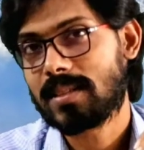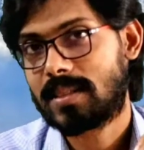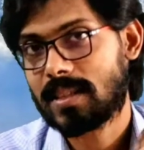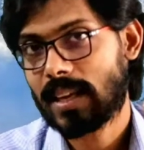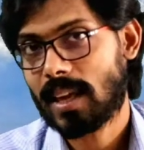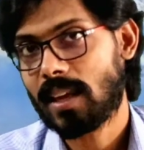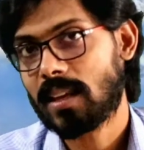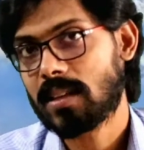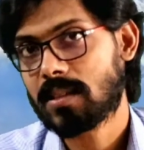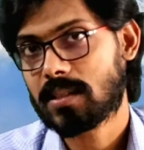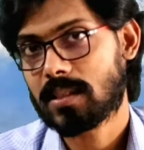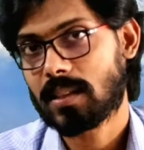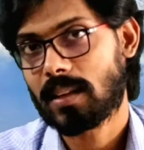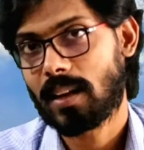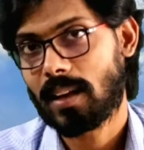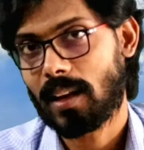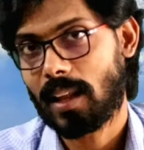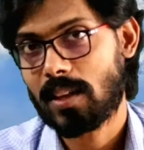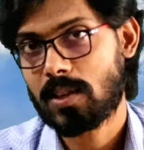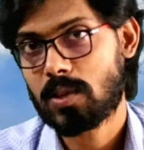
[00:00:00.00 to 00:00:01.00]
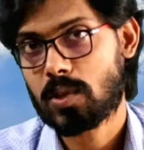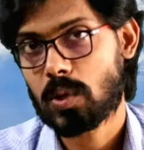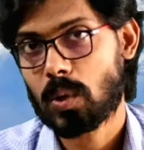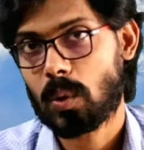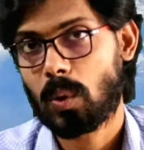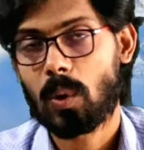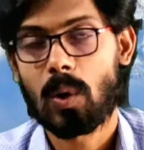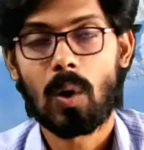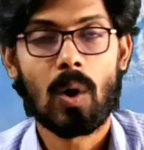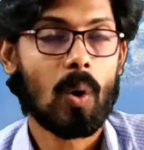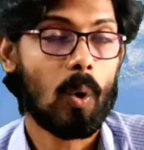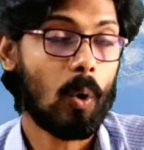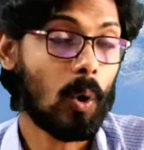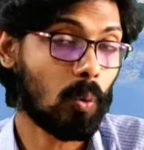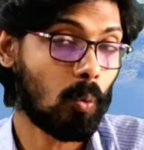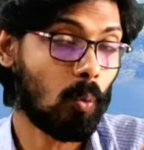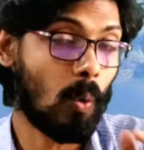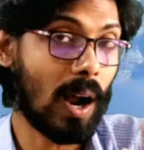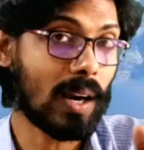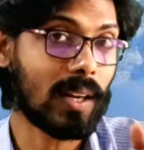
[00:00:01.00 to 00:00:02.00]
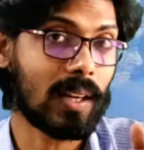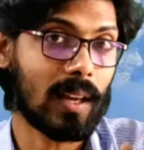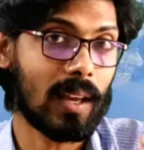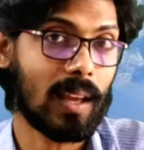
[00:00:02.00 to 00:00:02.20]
changed Lencho, or what